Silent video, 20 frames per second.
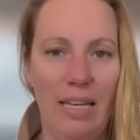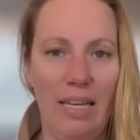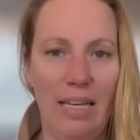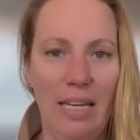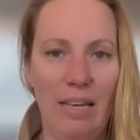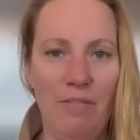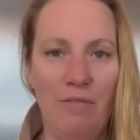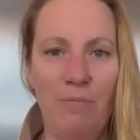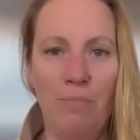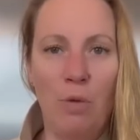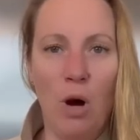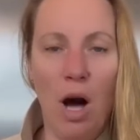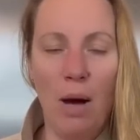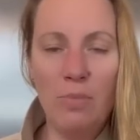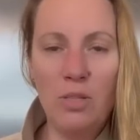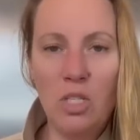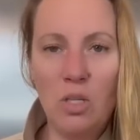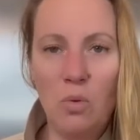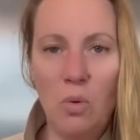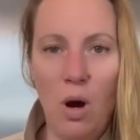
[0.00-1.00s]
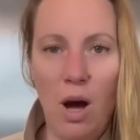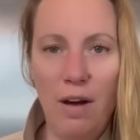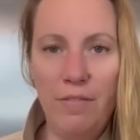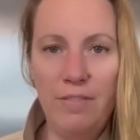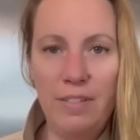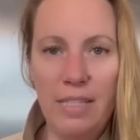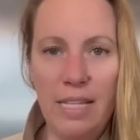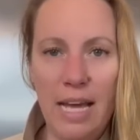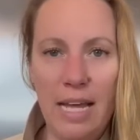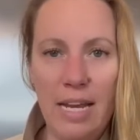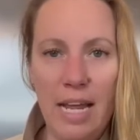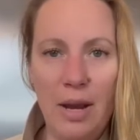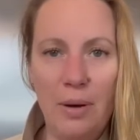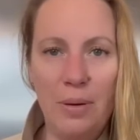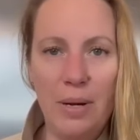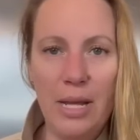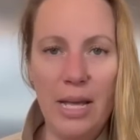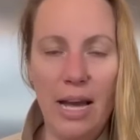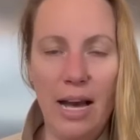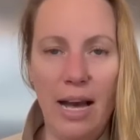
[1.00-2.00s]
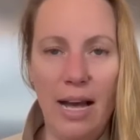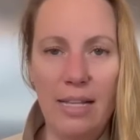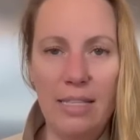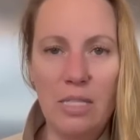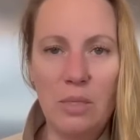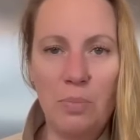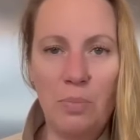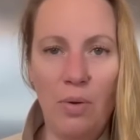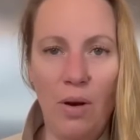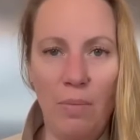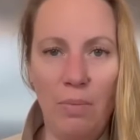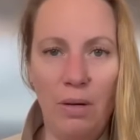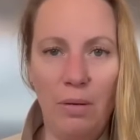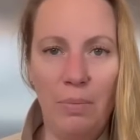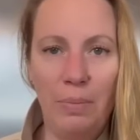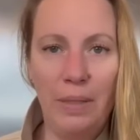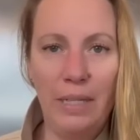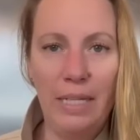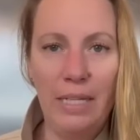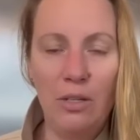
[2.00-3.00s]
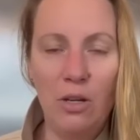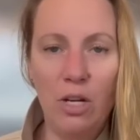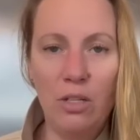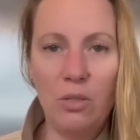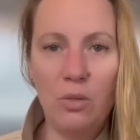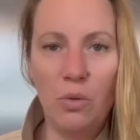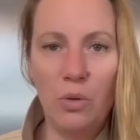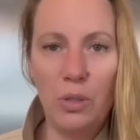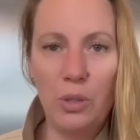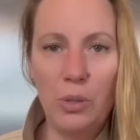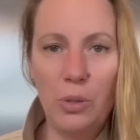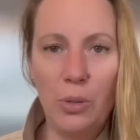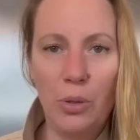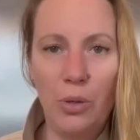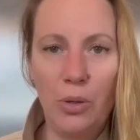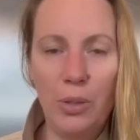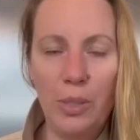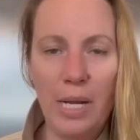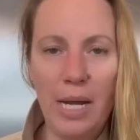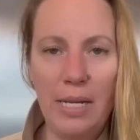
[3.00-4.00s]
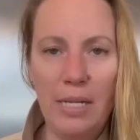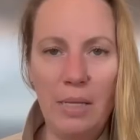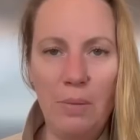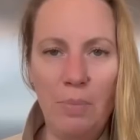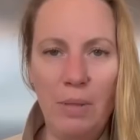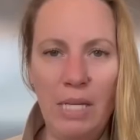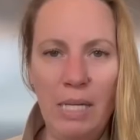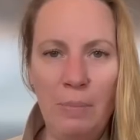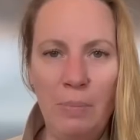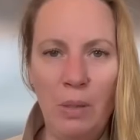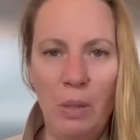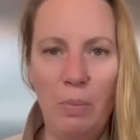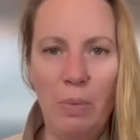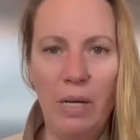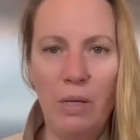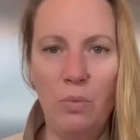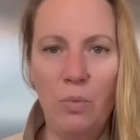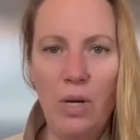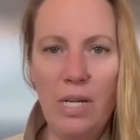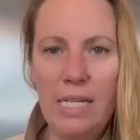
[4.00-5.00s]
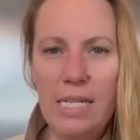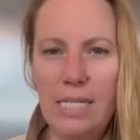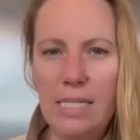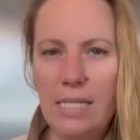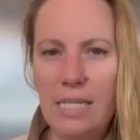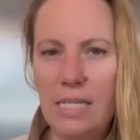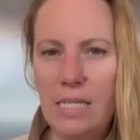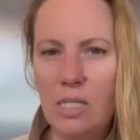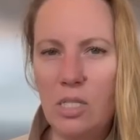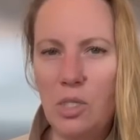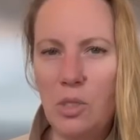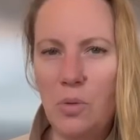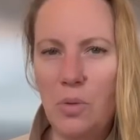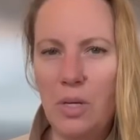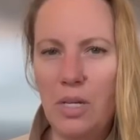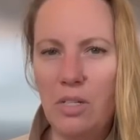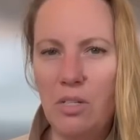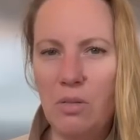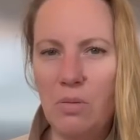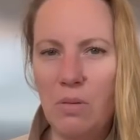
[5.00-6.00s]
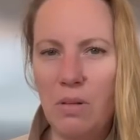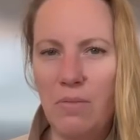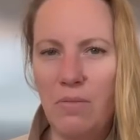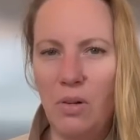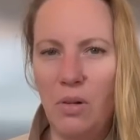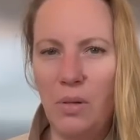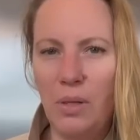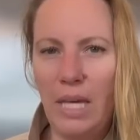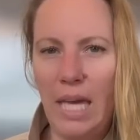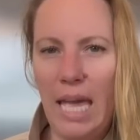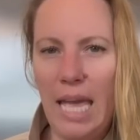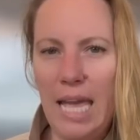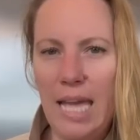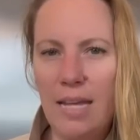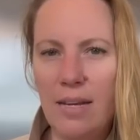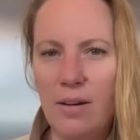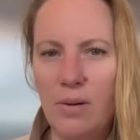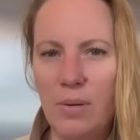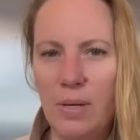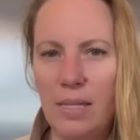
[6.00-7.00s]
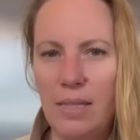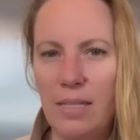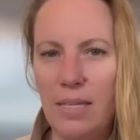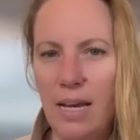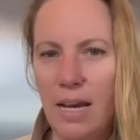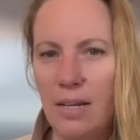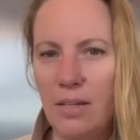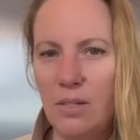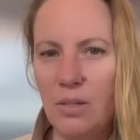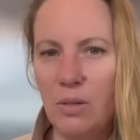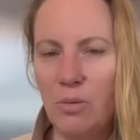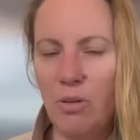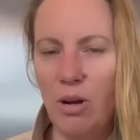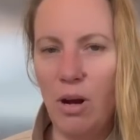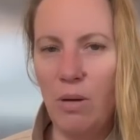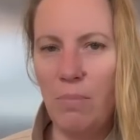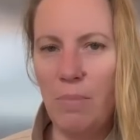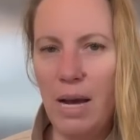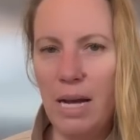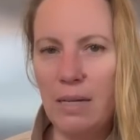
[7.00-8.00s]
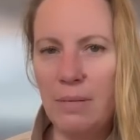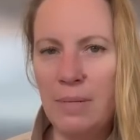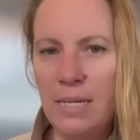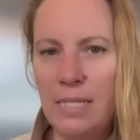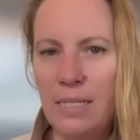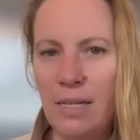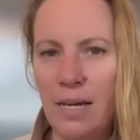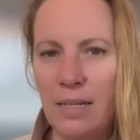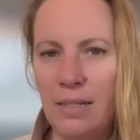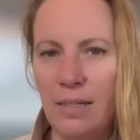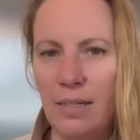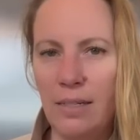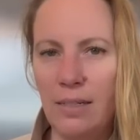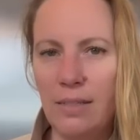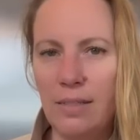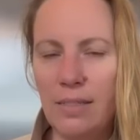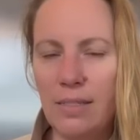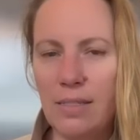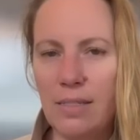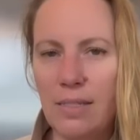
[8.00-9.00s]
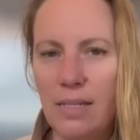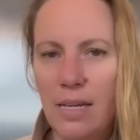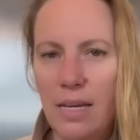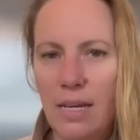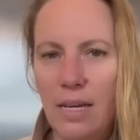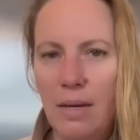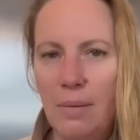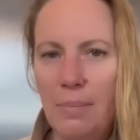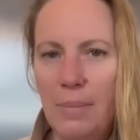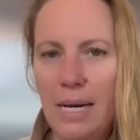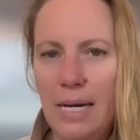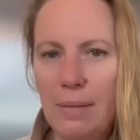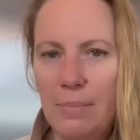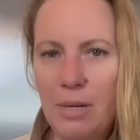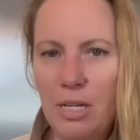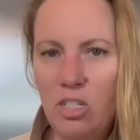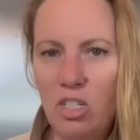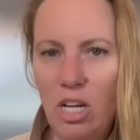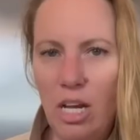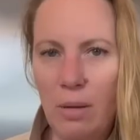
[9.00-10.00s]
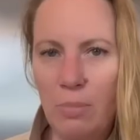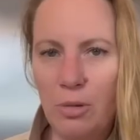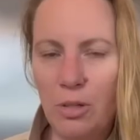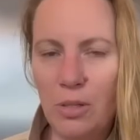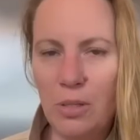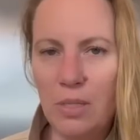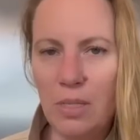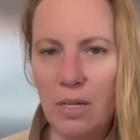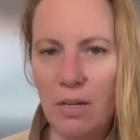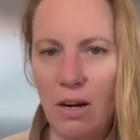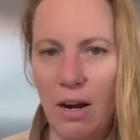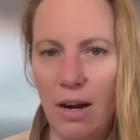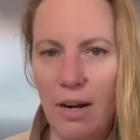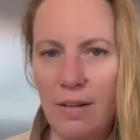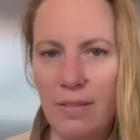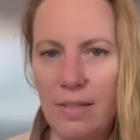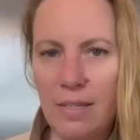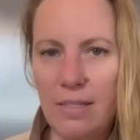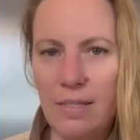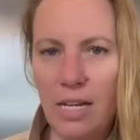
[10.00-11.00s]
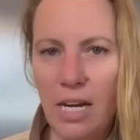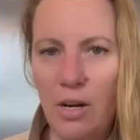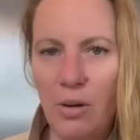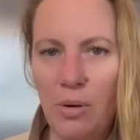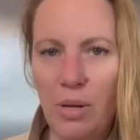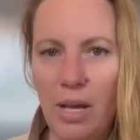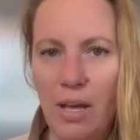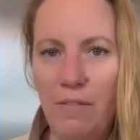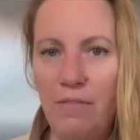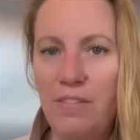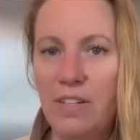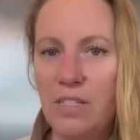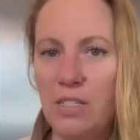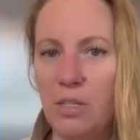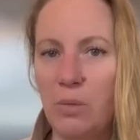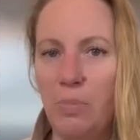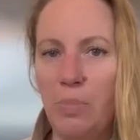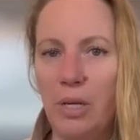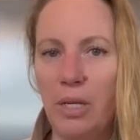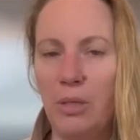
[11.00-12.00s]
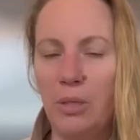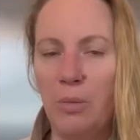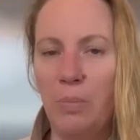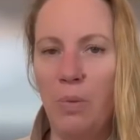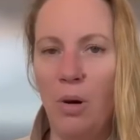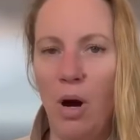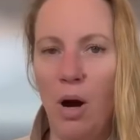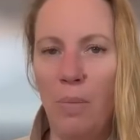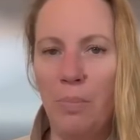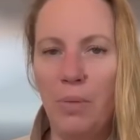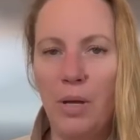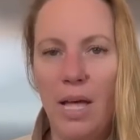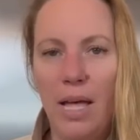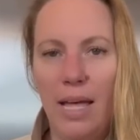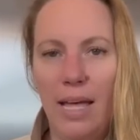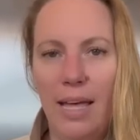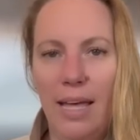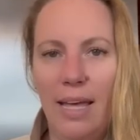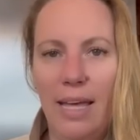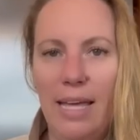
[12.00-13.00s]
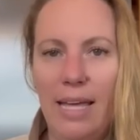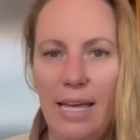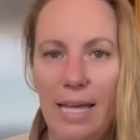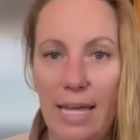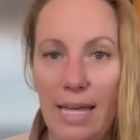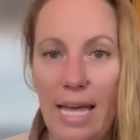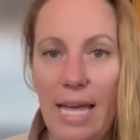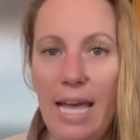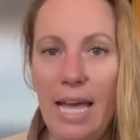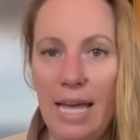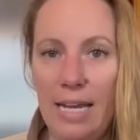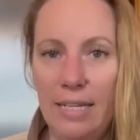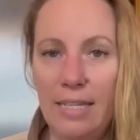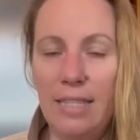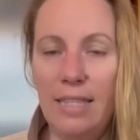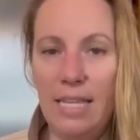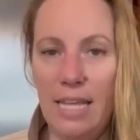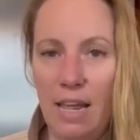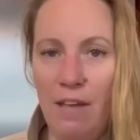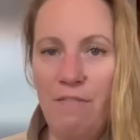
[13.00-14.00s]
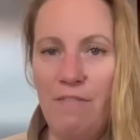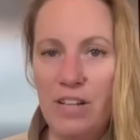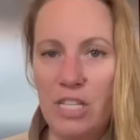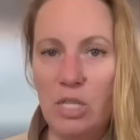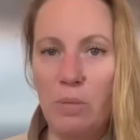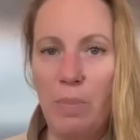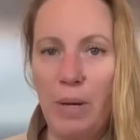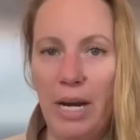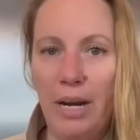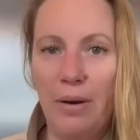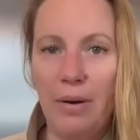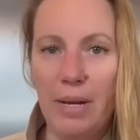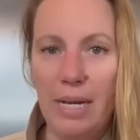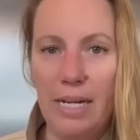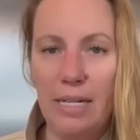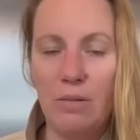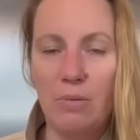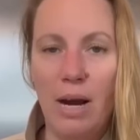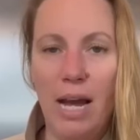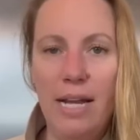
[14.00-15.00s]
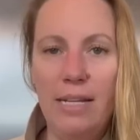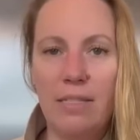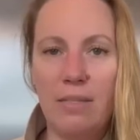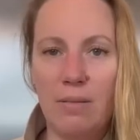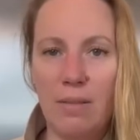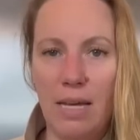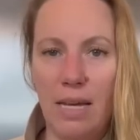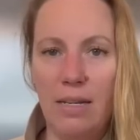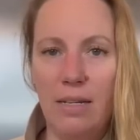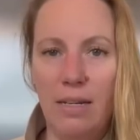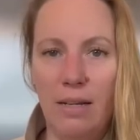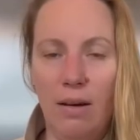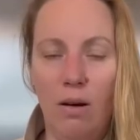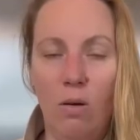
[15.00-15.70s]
if bombs go off in that area, it's probably not going to hurt any people. But what is this doing to the volcano and the underground magma tunnels, magma chambers that are in this area, if it's a bigger bomb? And if it's buried, right? So then